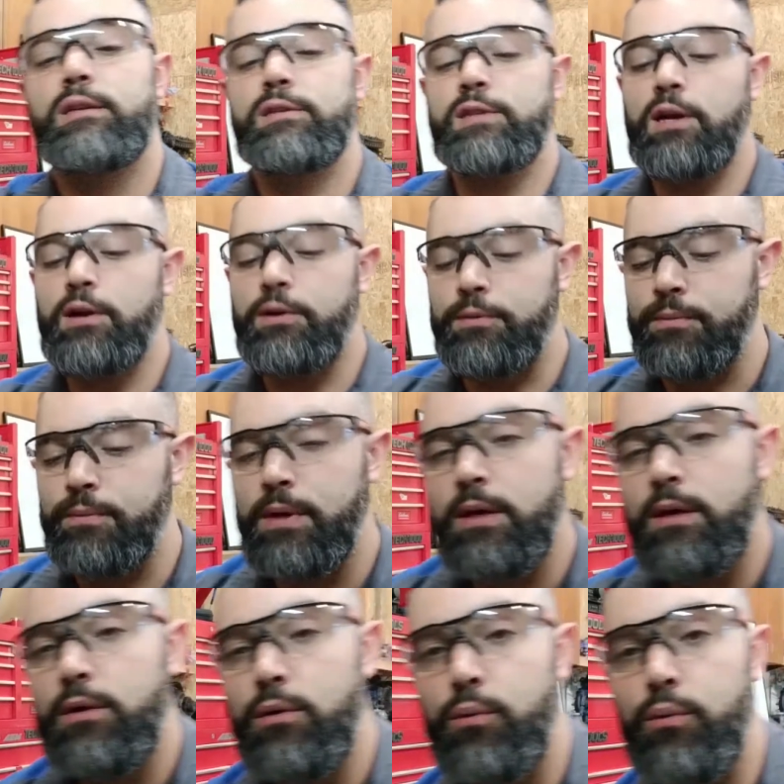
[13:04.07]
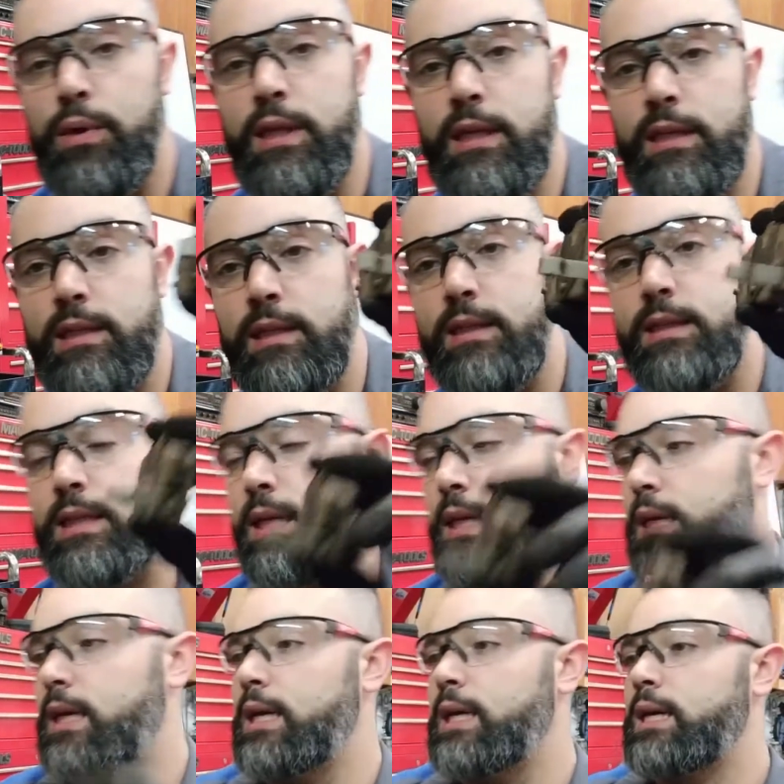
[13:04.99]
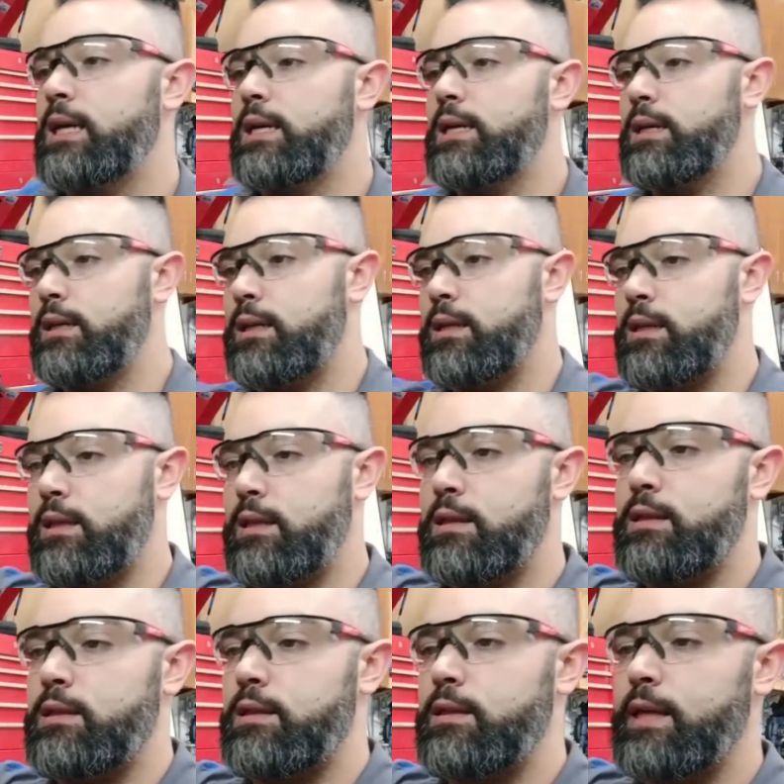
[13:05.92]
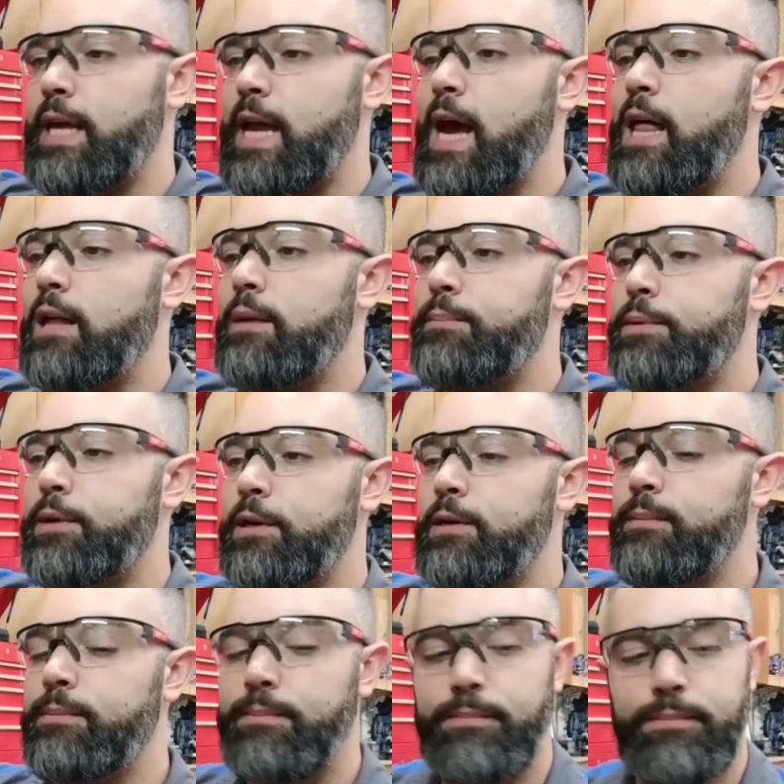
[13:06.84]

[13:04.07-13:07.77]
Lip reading: So when this is in the caliper,